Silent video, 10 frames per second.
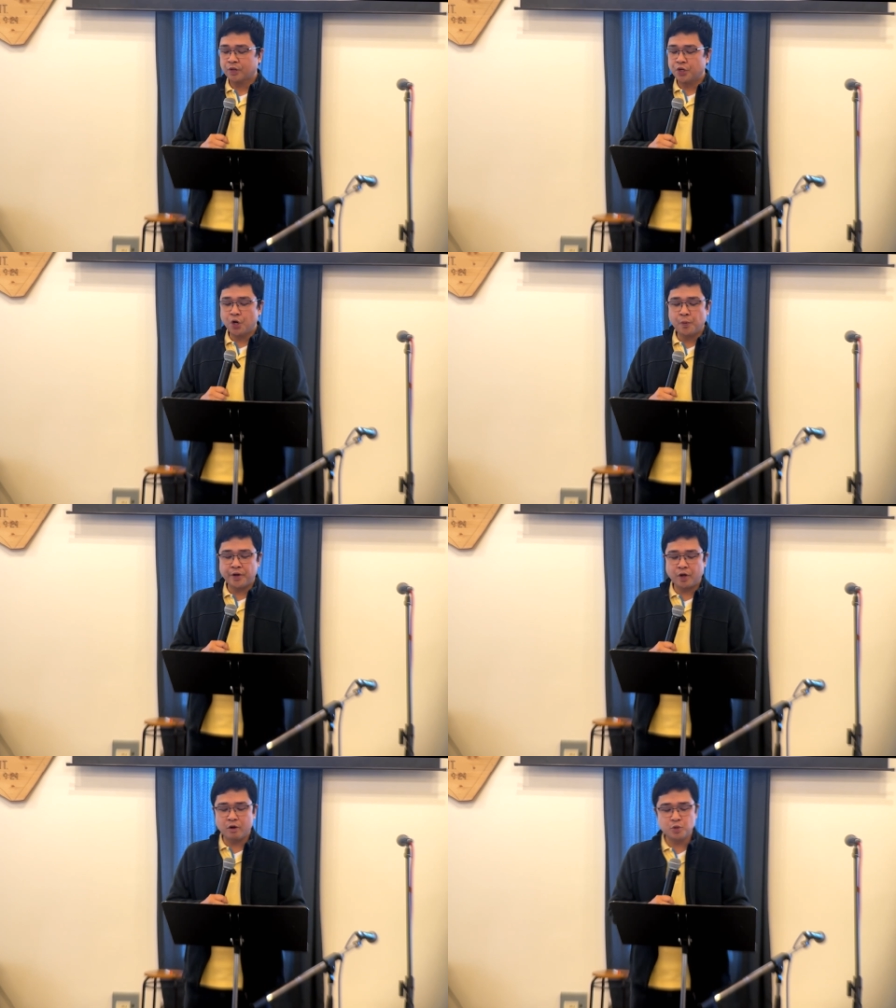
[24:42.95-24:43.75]
You don't want
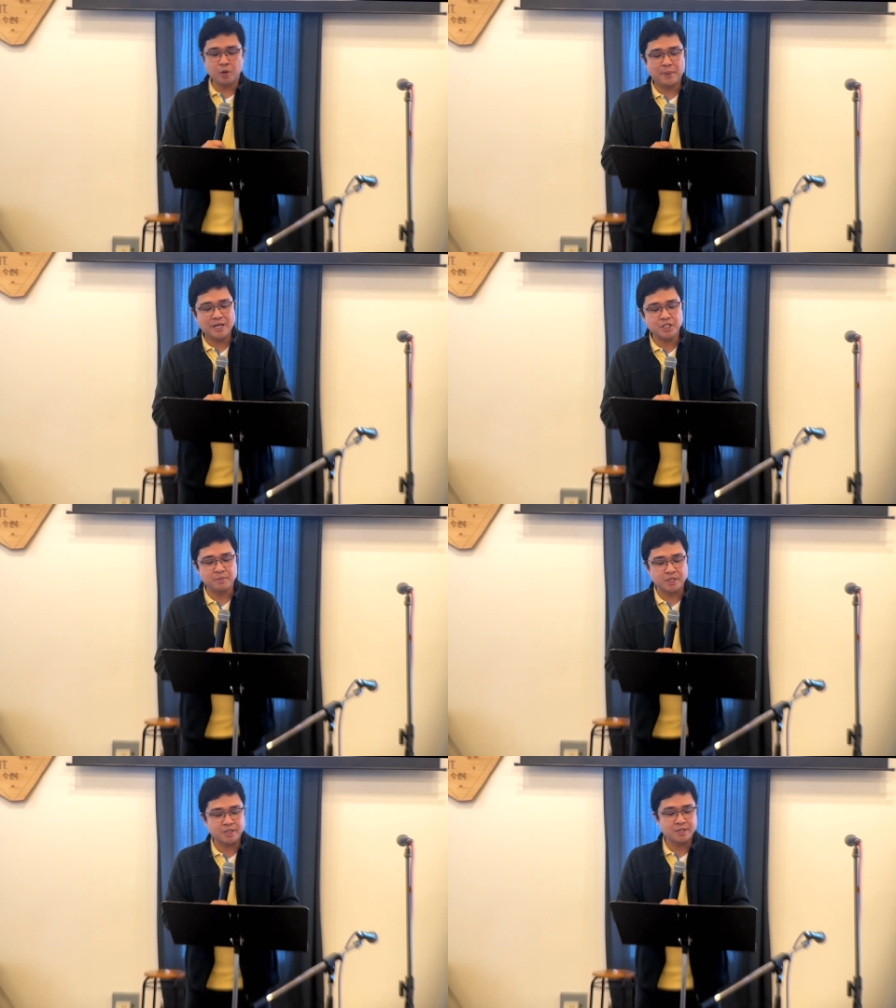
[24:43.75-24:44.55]
to go to a
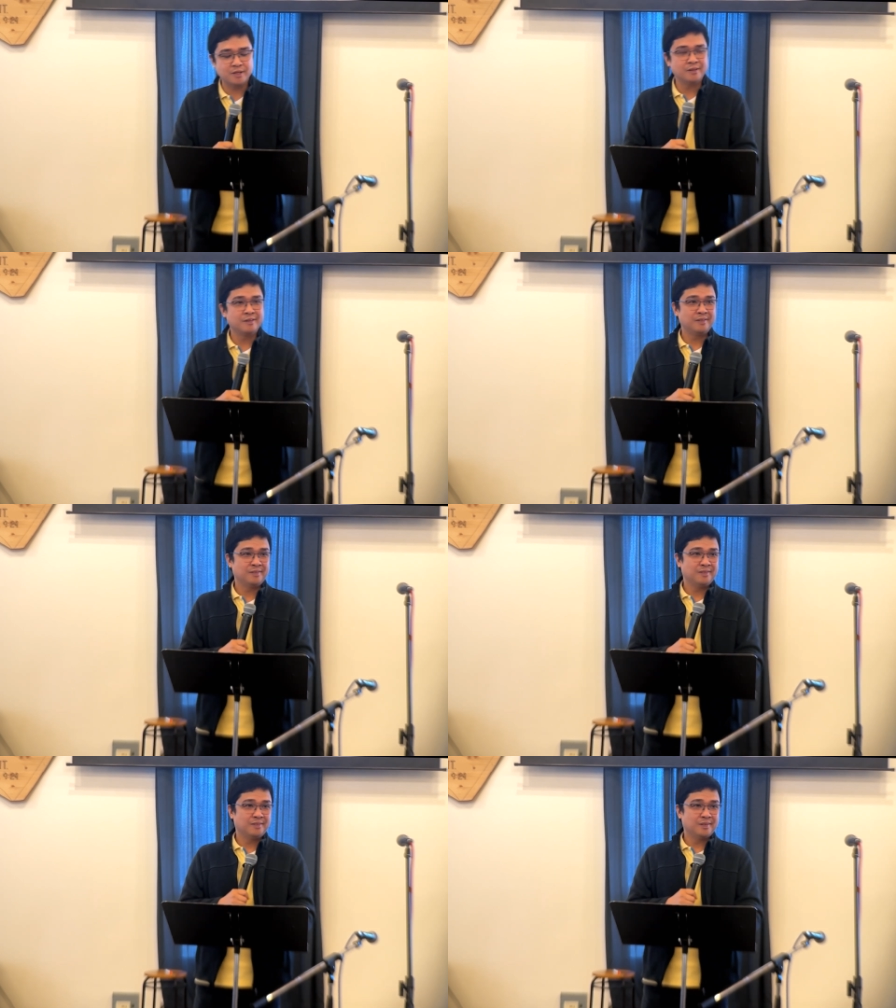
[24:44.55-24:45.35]
pessimist,
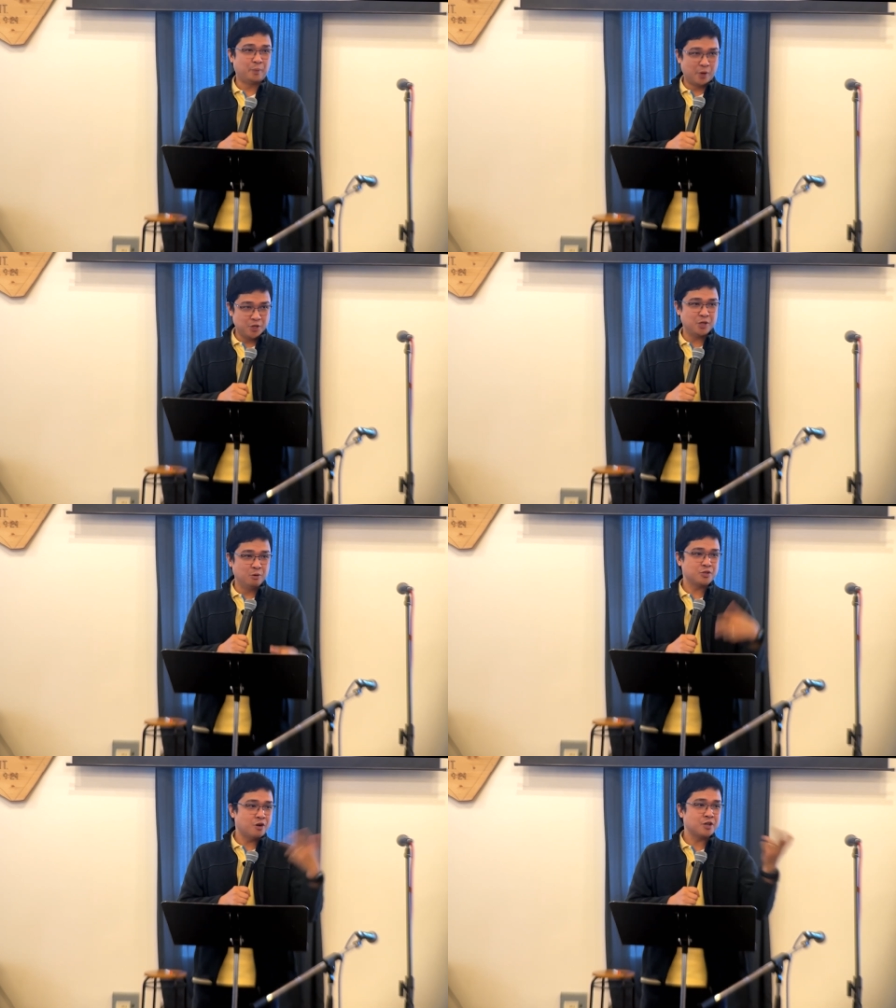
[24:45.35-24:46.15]
a person
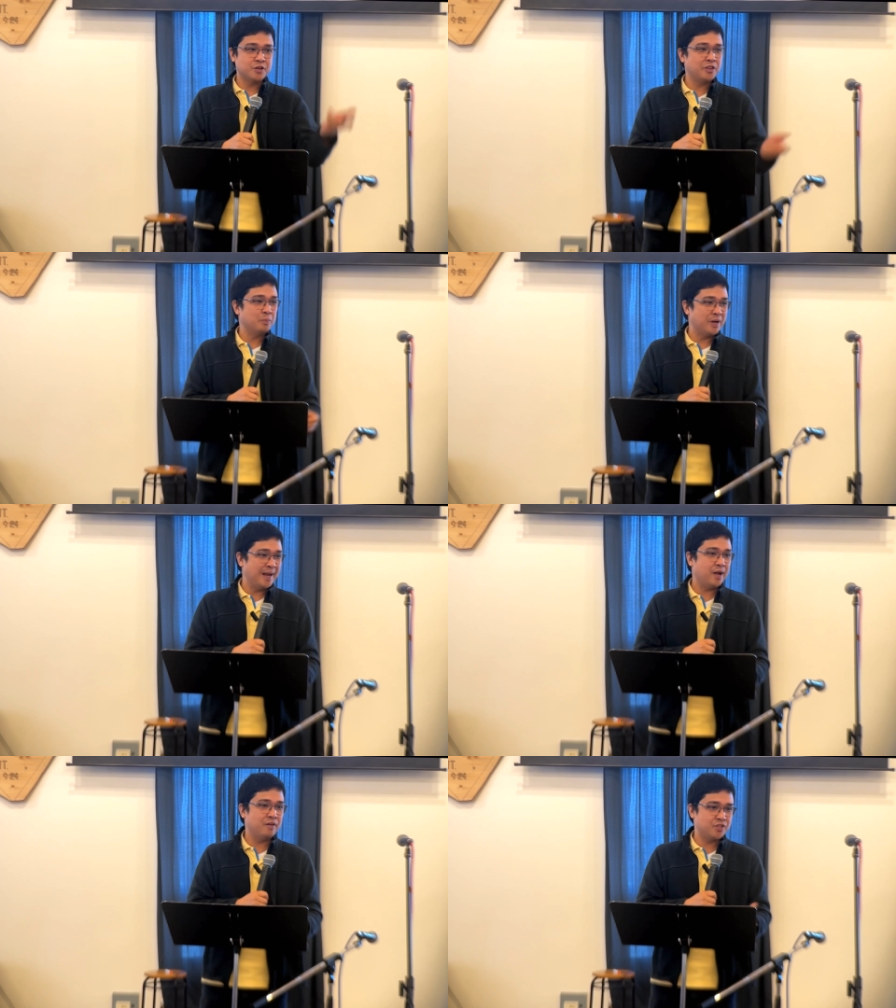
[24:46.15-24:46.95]
who talks nothing but
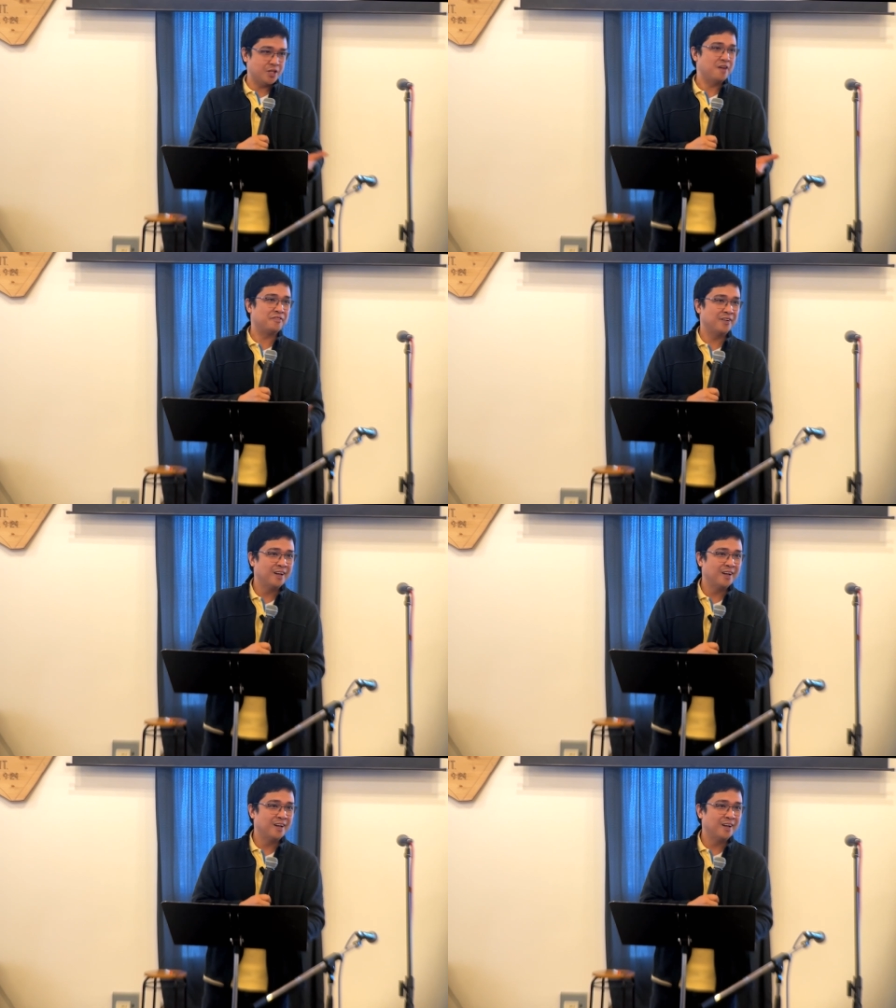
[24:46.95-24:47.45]
negative stuff.